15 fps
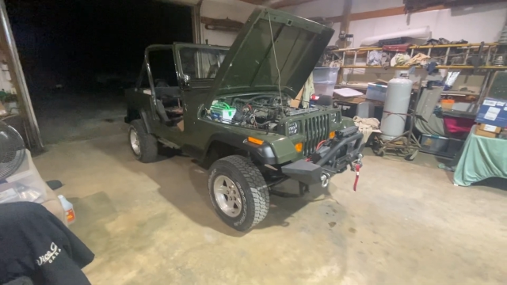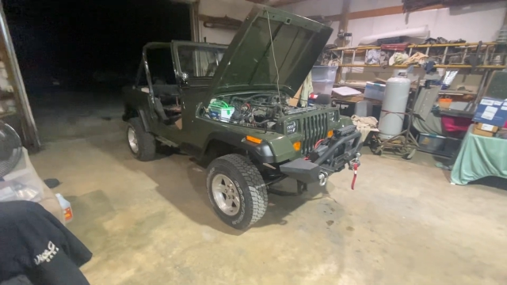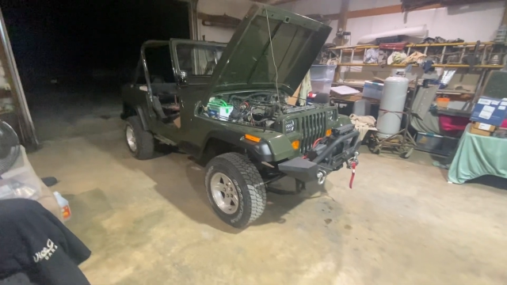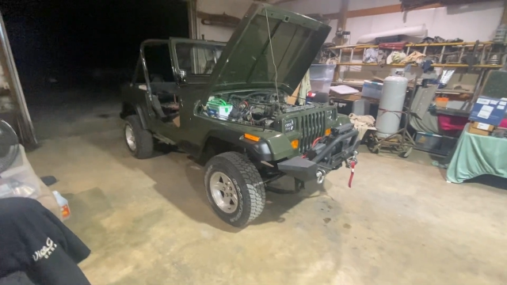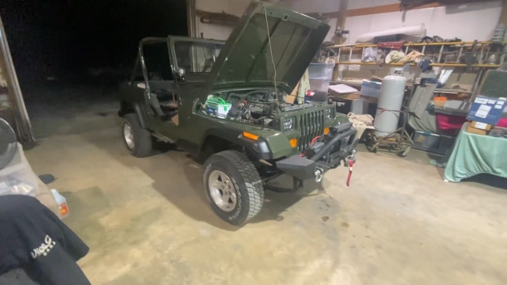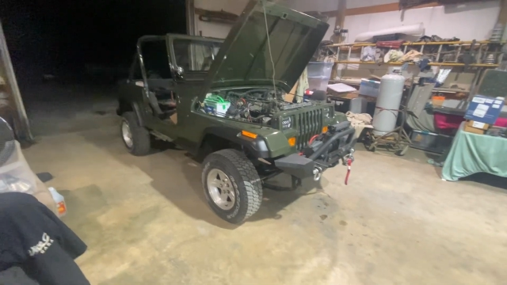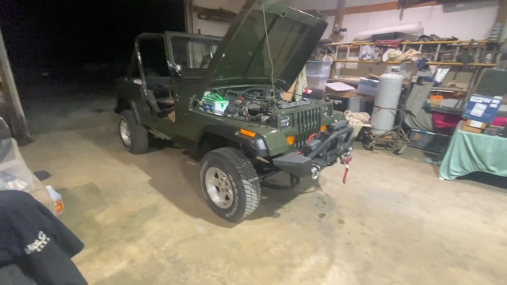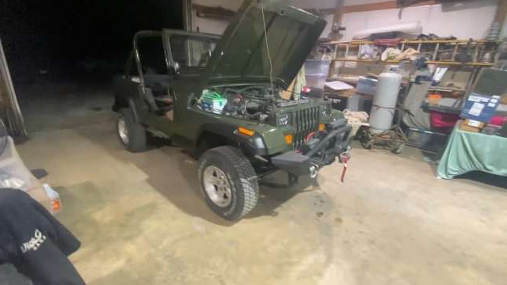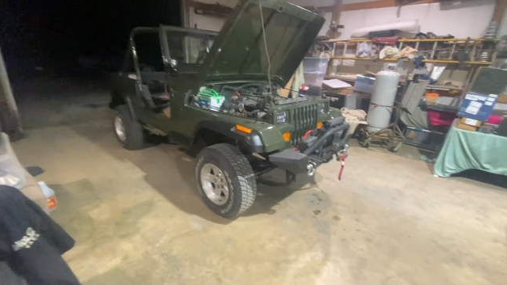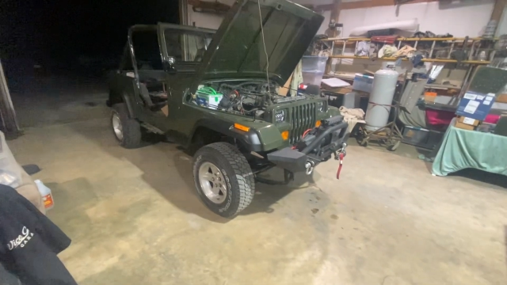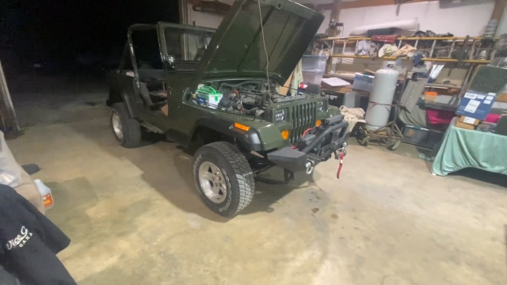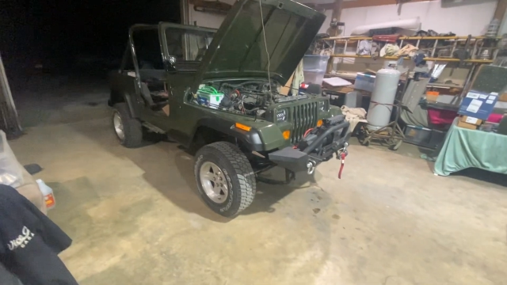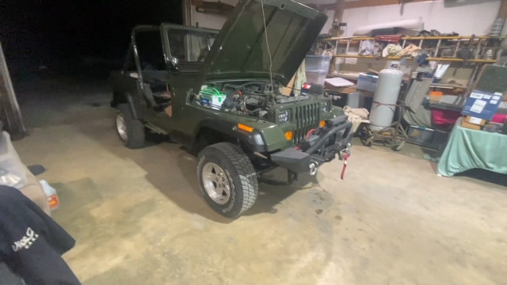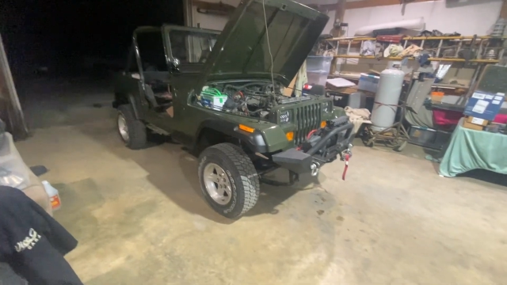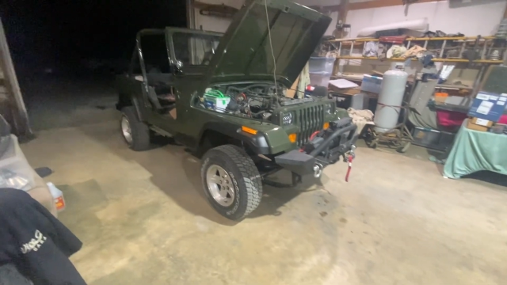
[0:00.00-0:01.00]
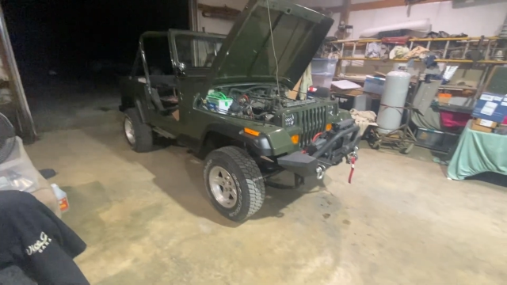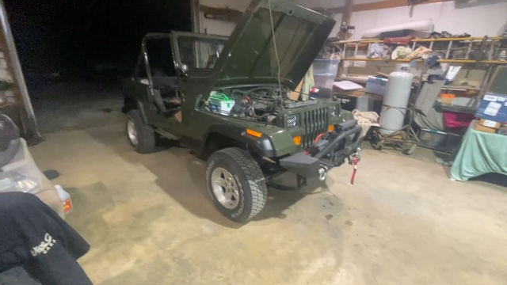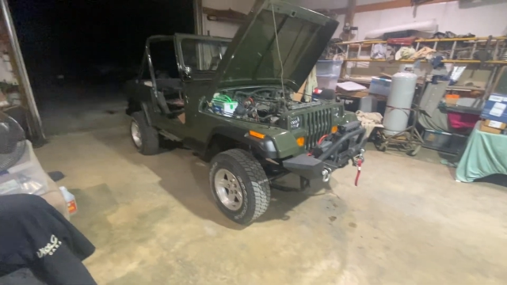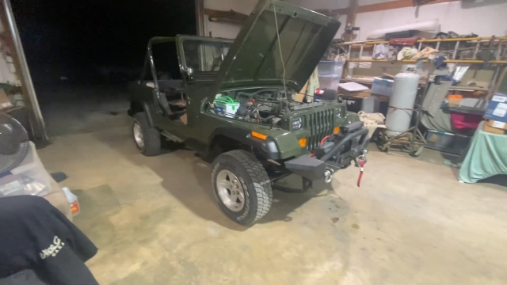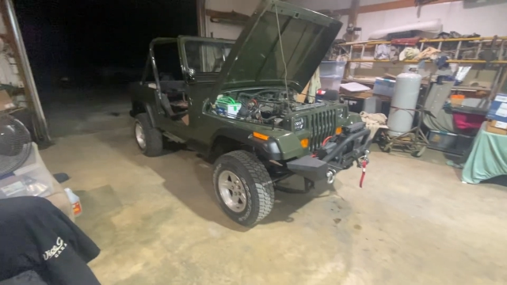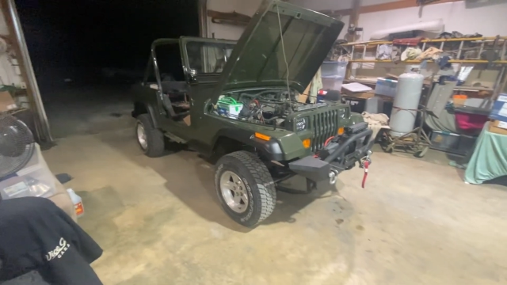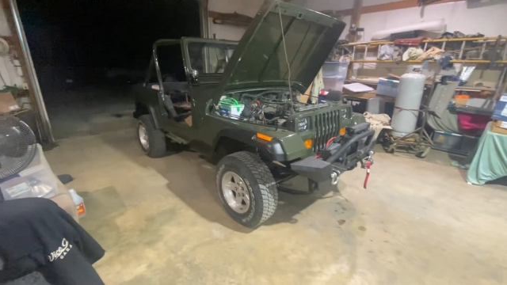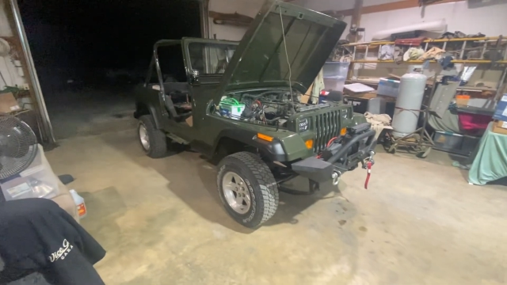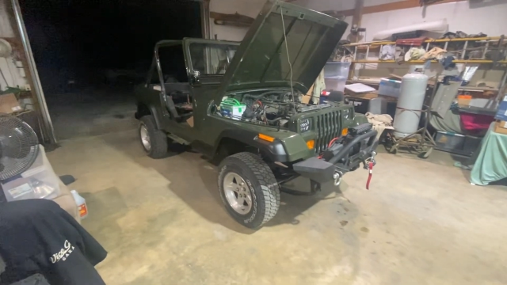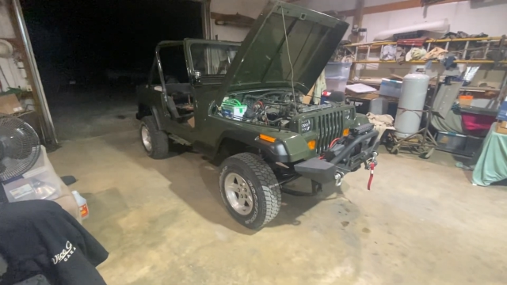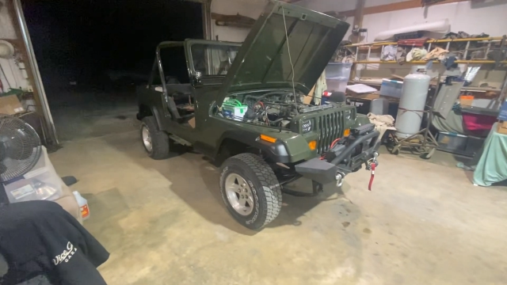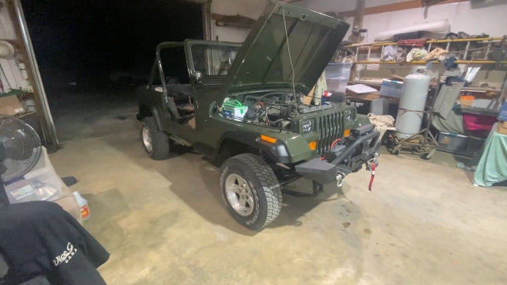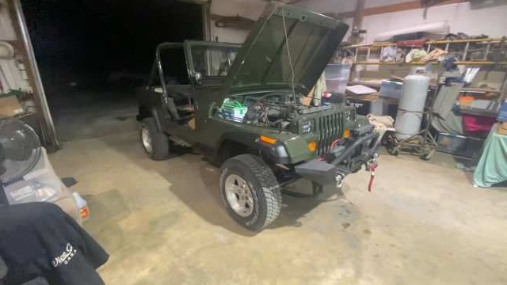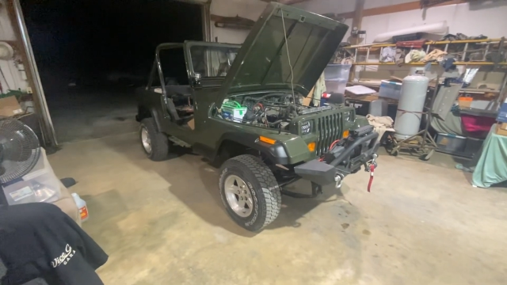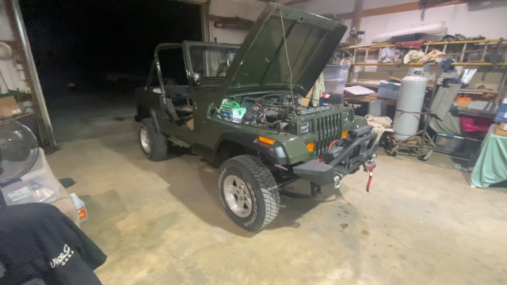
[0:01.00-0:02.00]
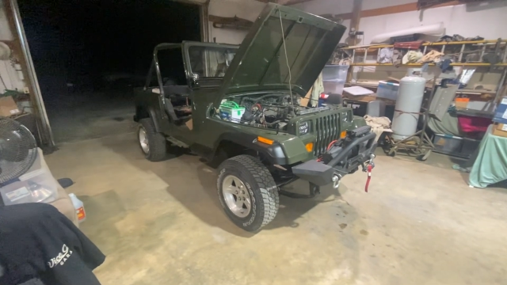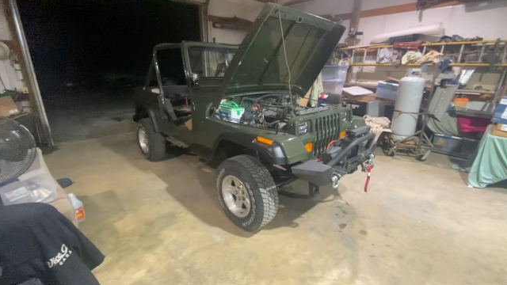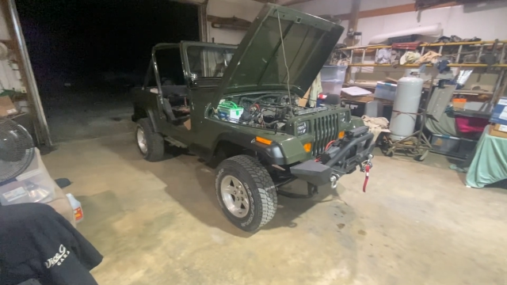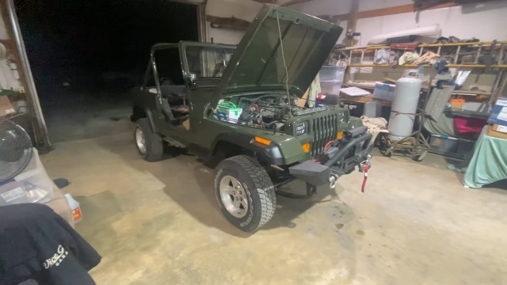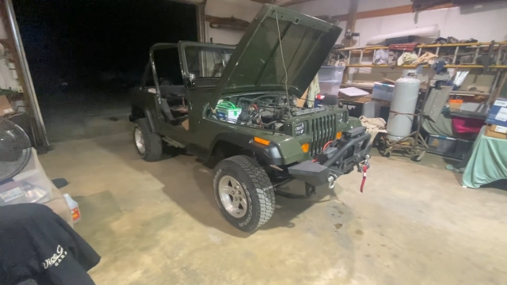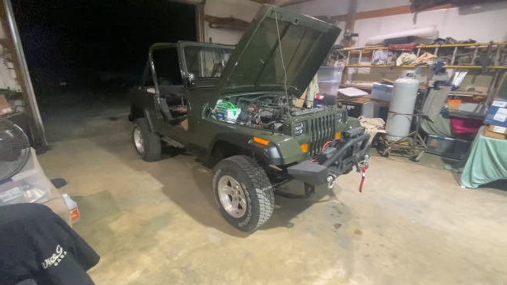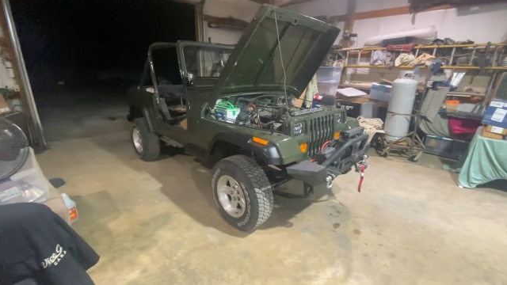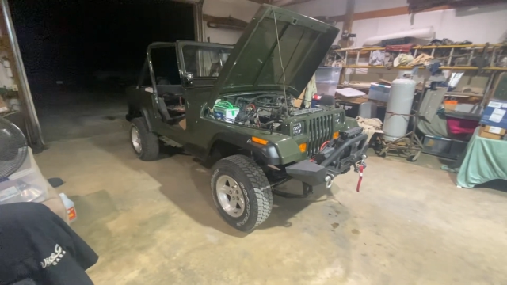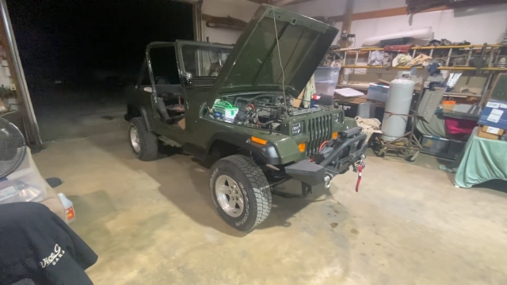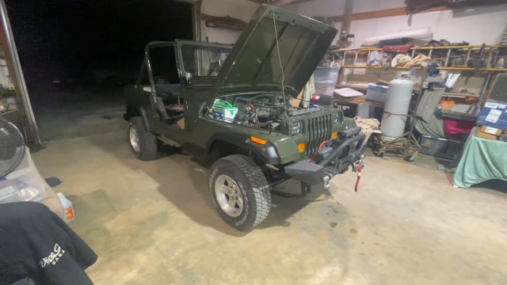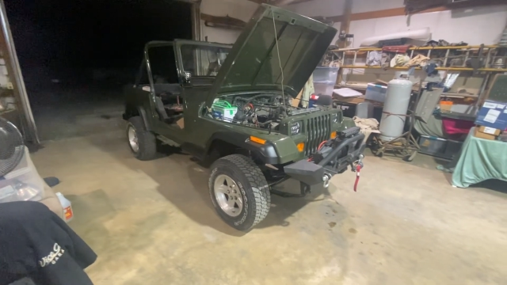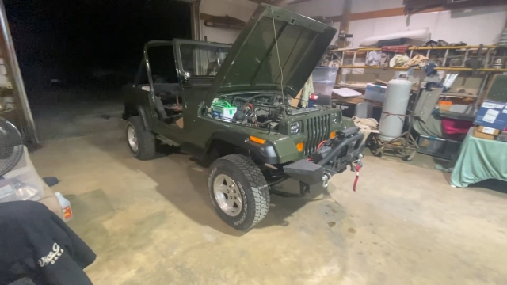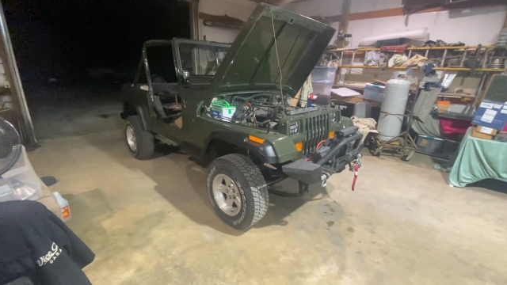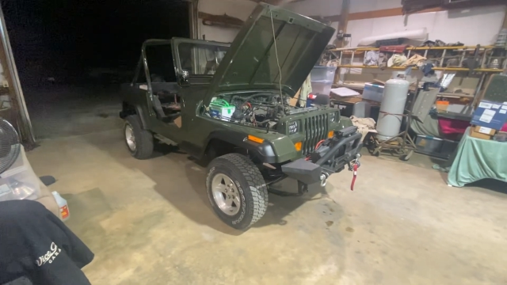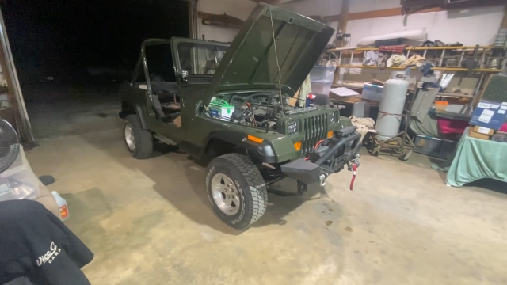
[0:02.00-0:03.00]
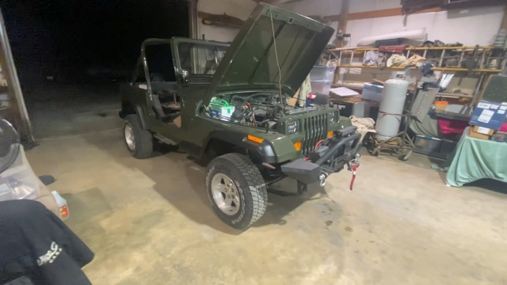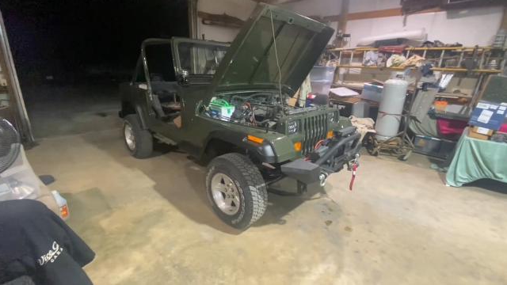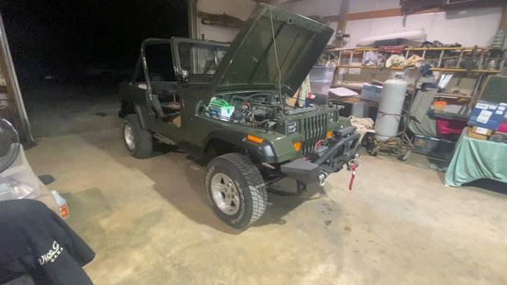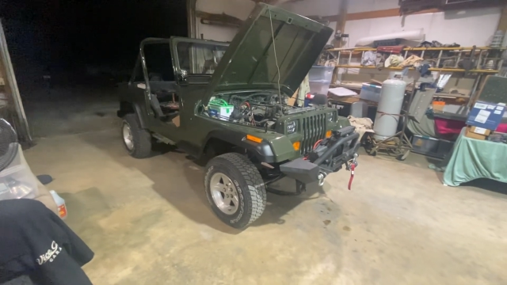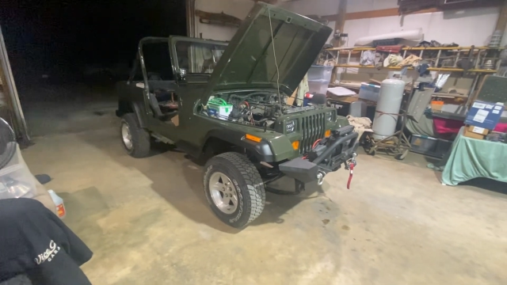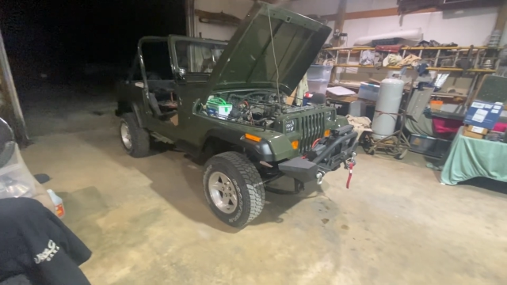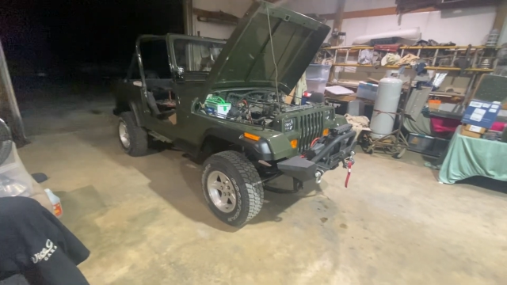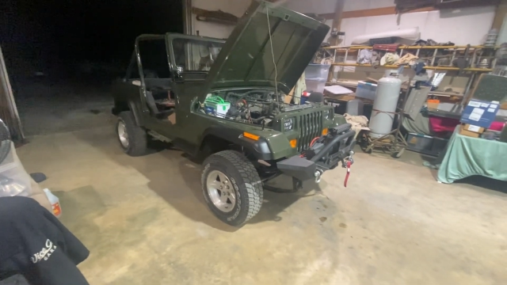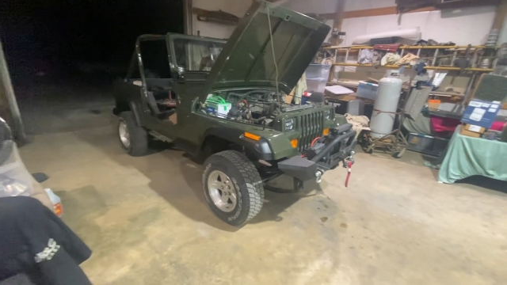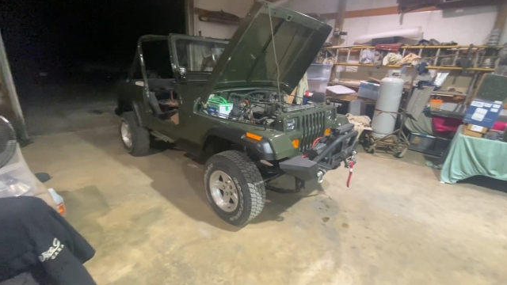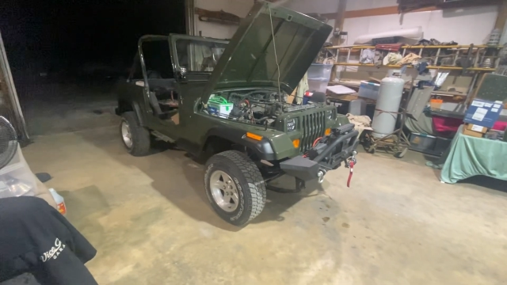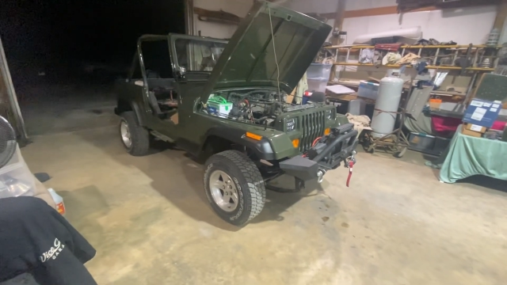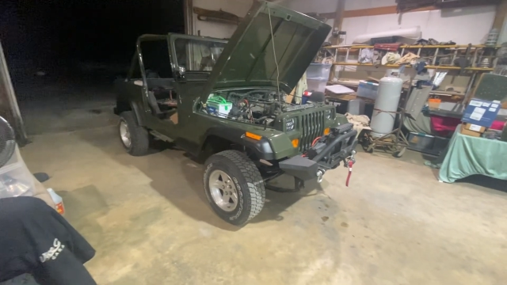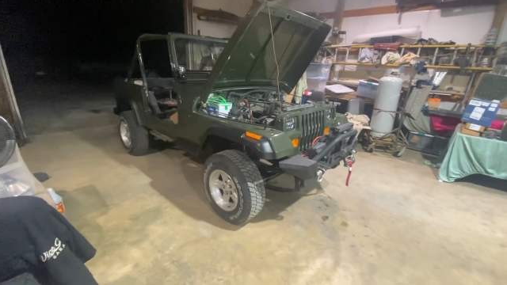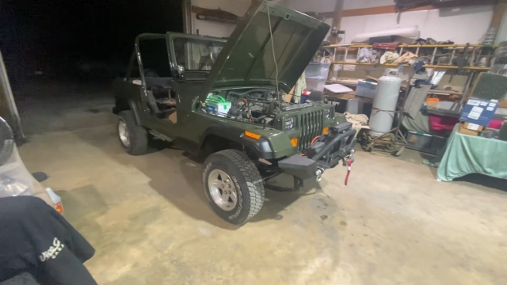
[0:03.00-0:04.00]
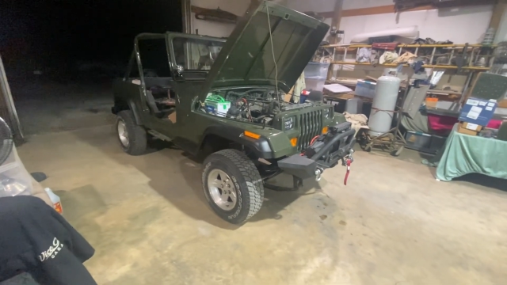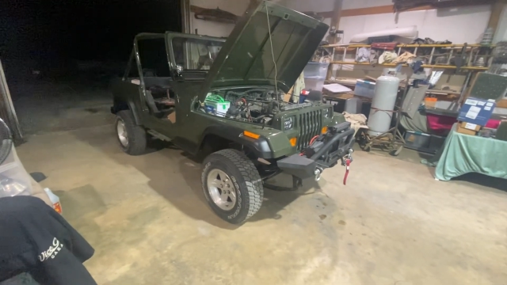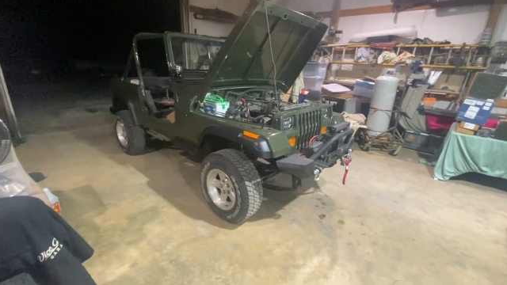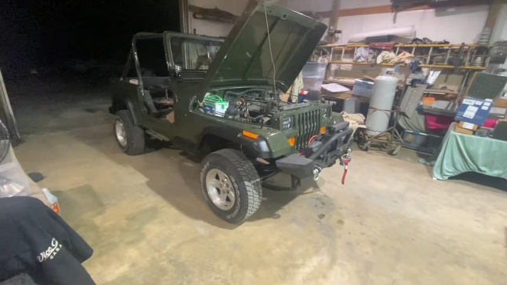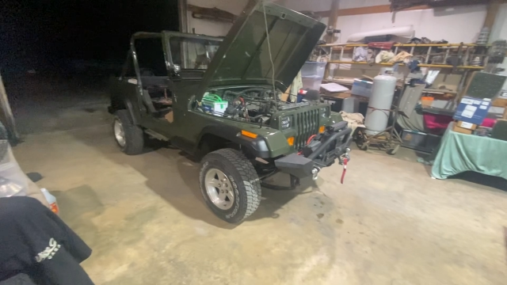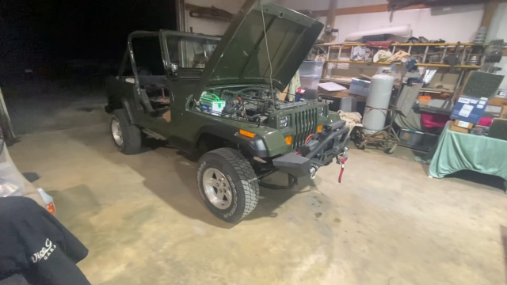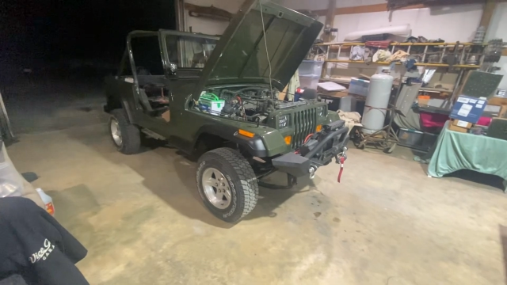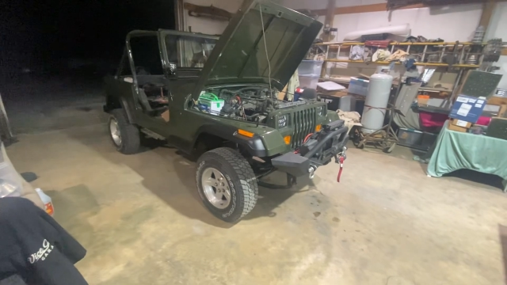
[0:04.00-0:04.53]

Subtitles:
(no speaker visible)